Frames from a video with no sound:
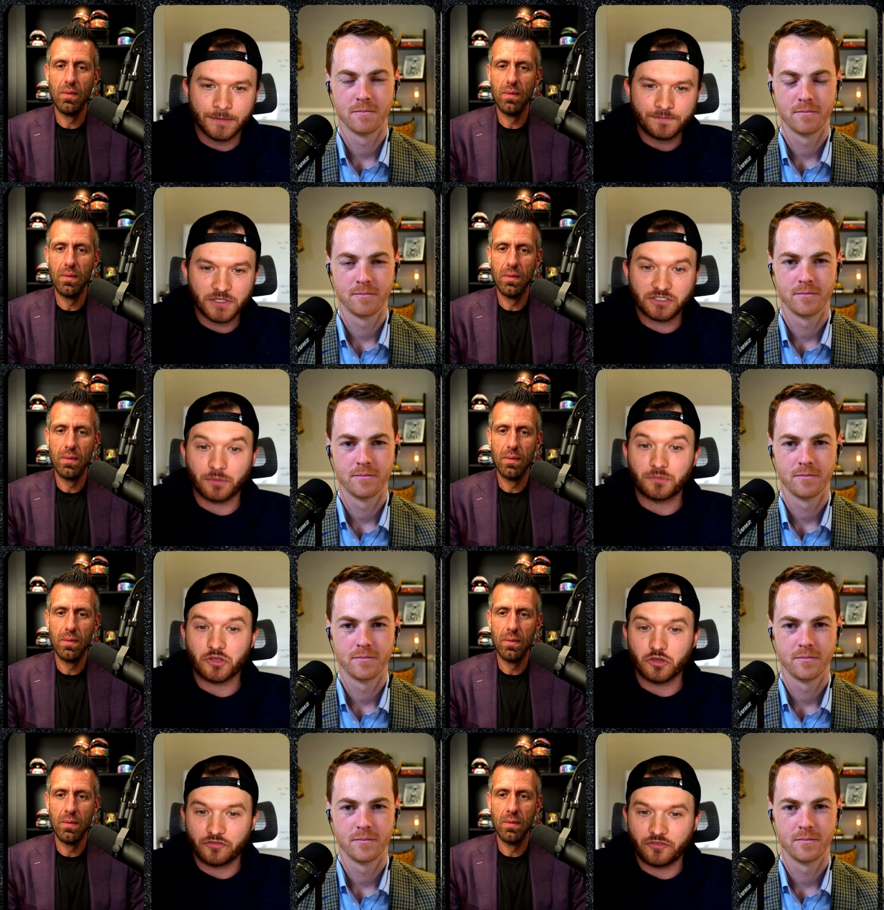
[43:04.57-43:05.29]
Speaker 1: is
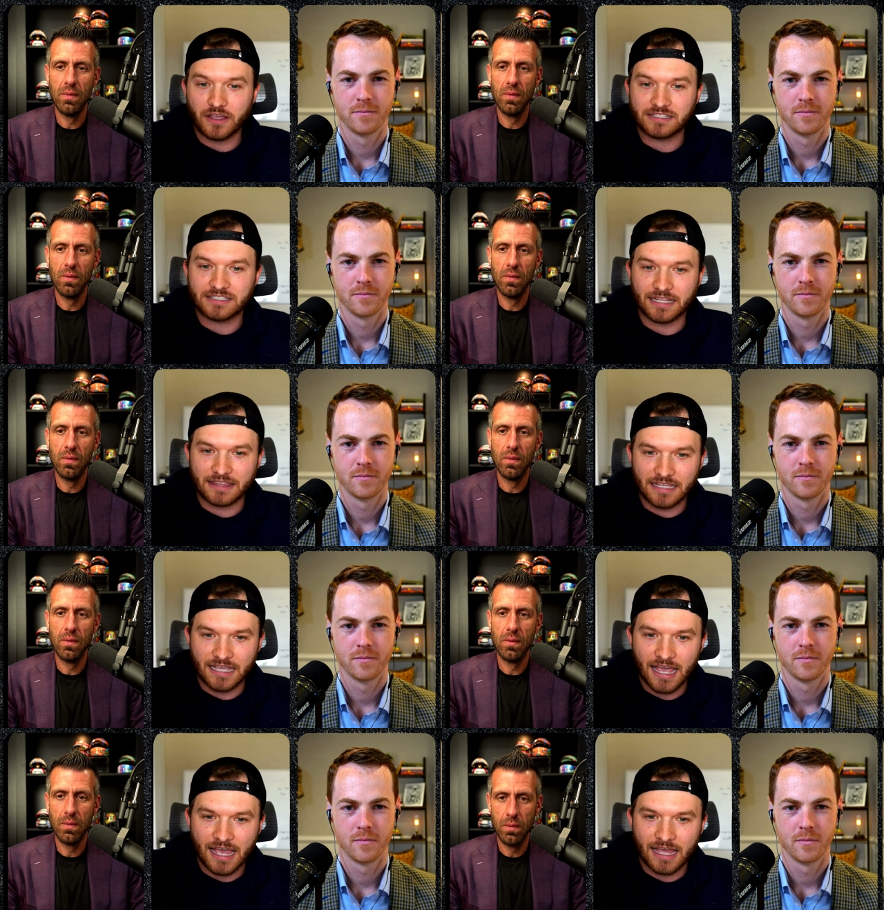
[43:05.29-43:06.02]
something you face at
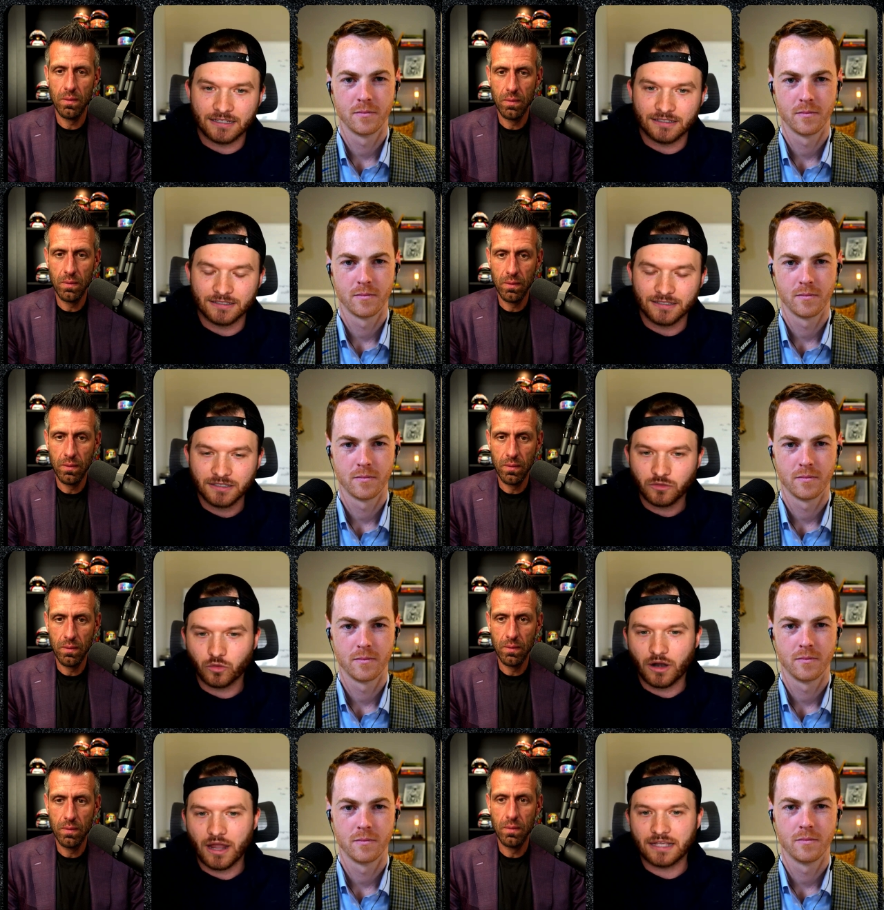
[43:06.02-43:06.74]
the end.
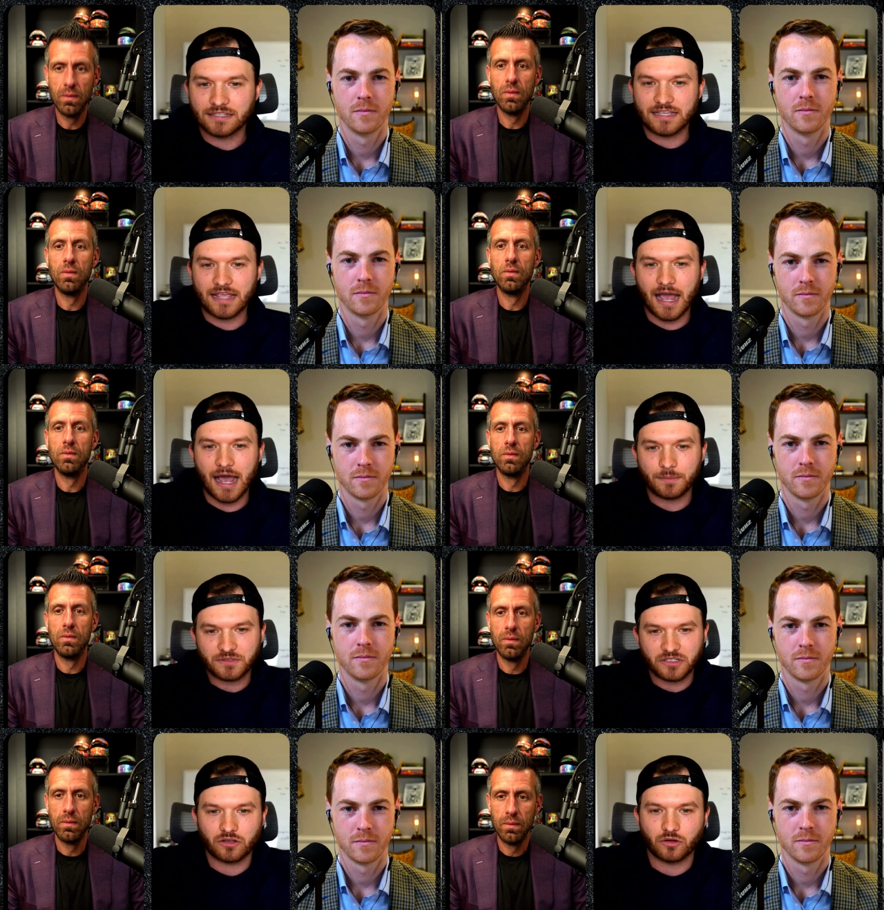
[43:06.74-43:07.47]
Whereas the
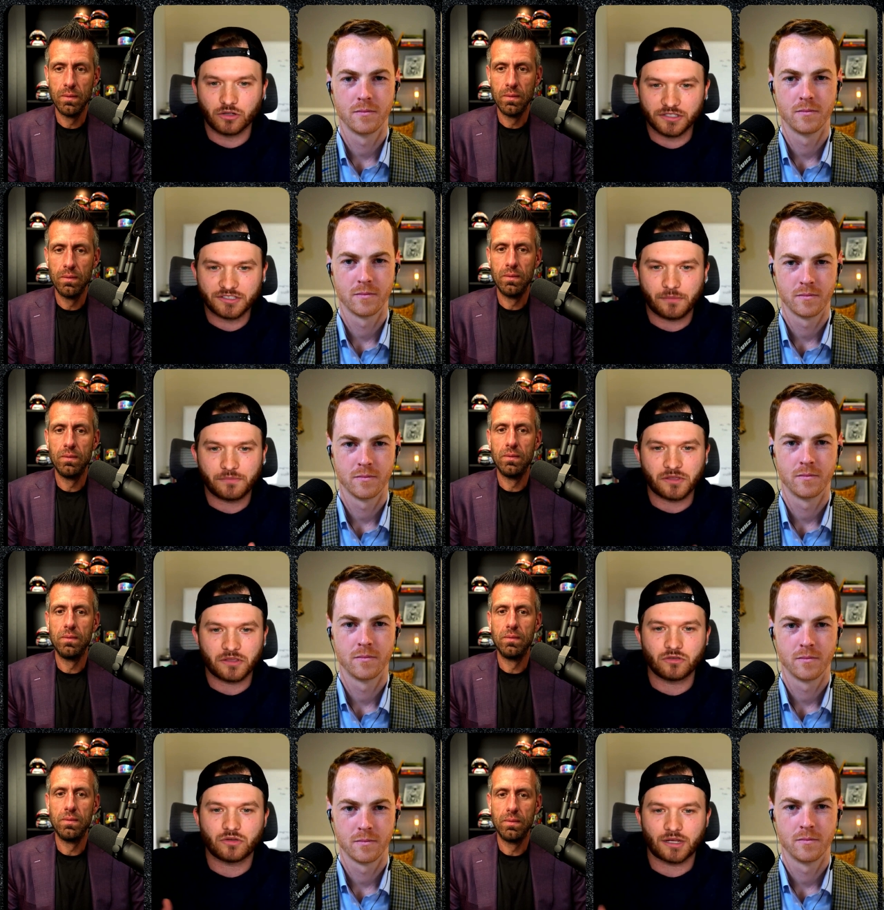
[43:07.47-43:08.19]
obstacle is
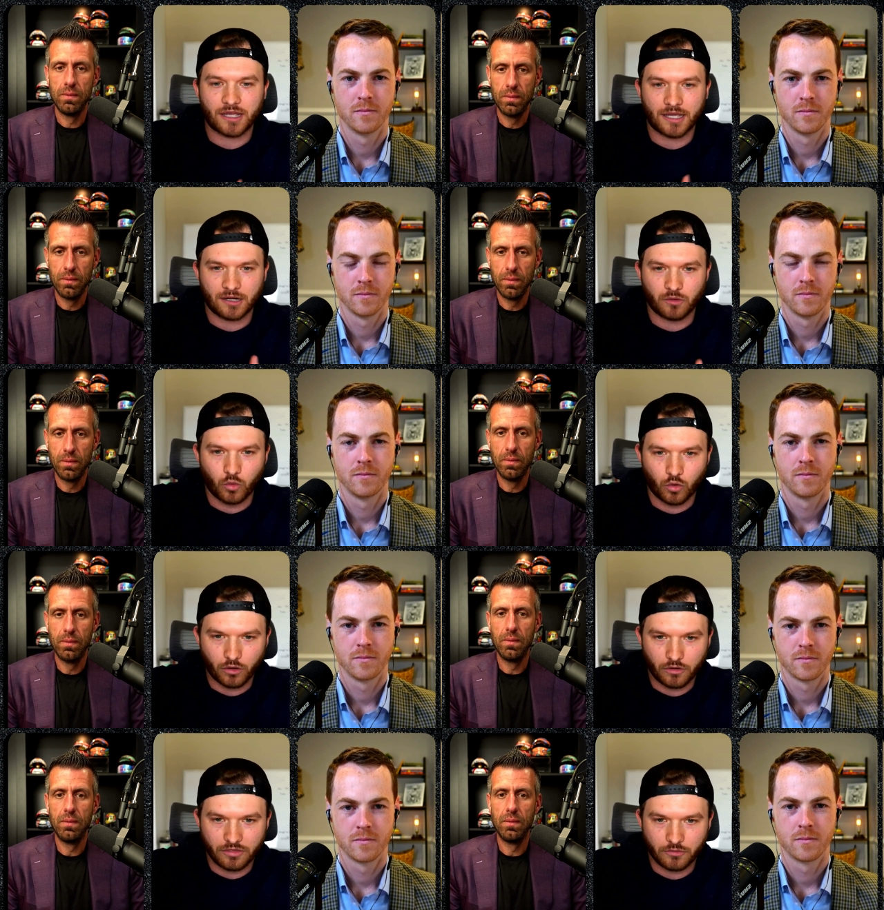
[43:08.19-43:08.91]
something you can kind of
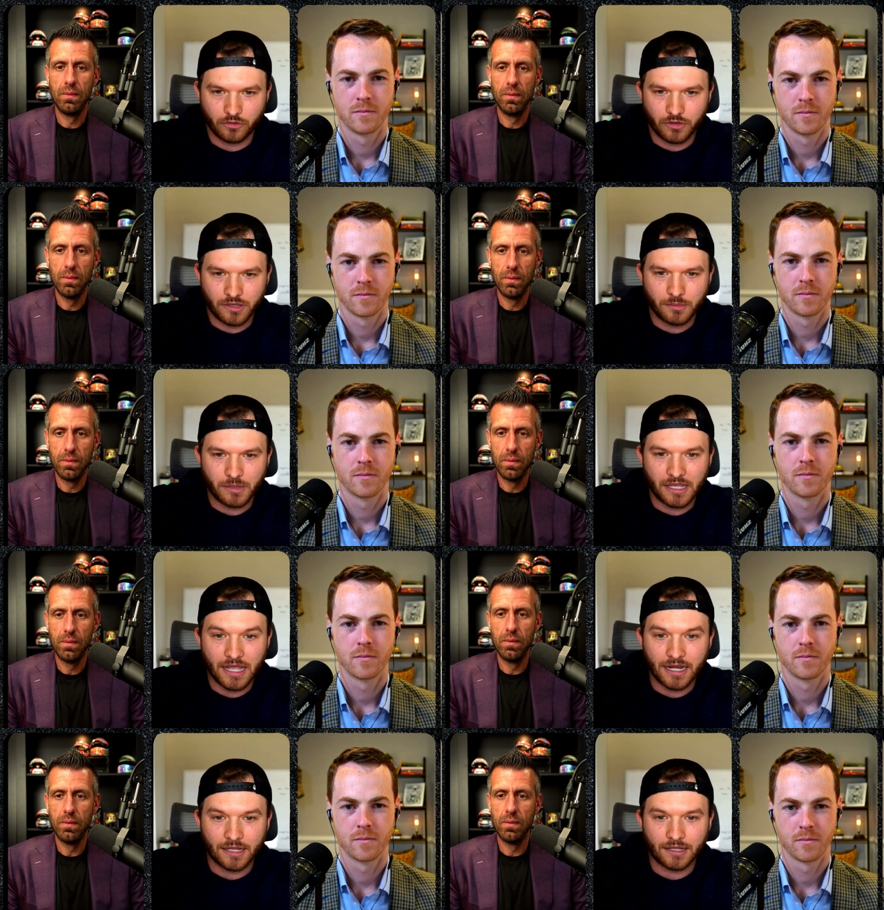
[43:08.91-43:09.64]
work through in the
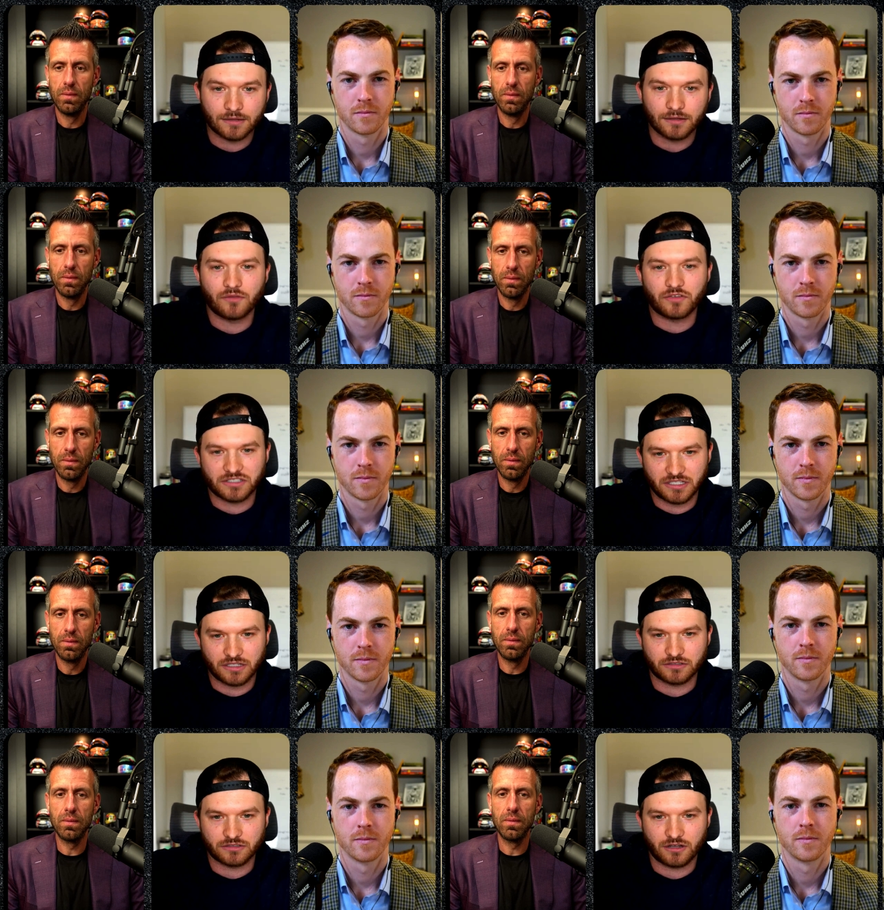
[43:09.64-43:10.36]
beginning of a
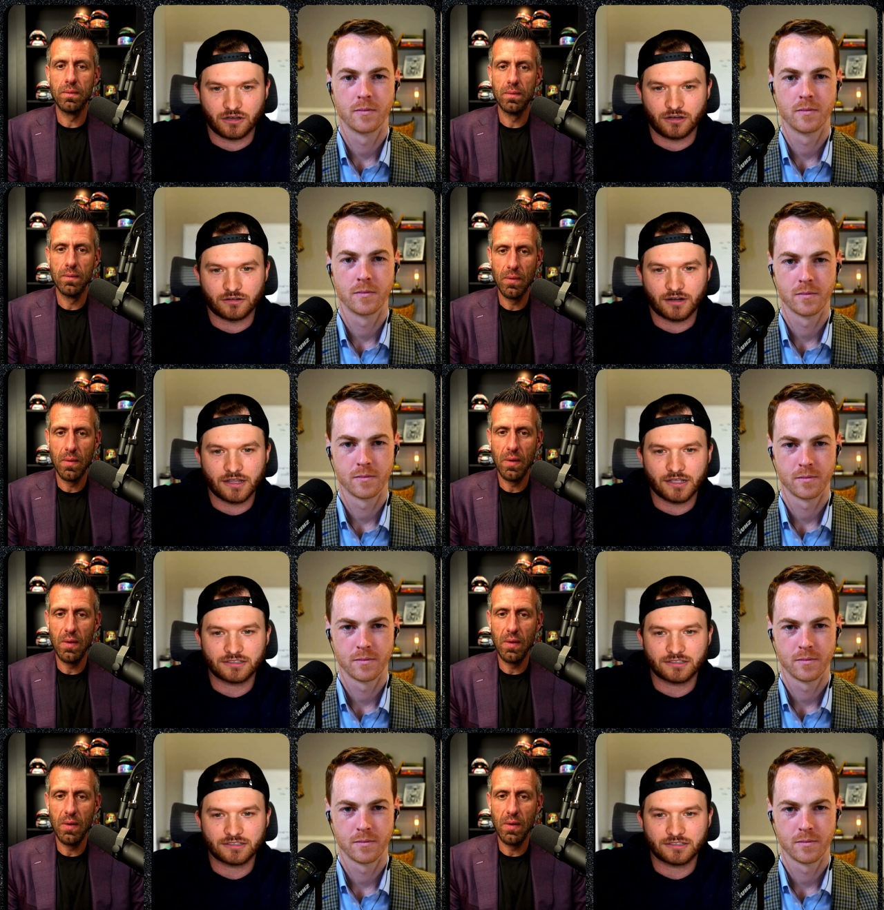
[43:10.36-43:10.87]
sales call, right?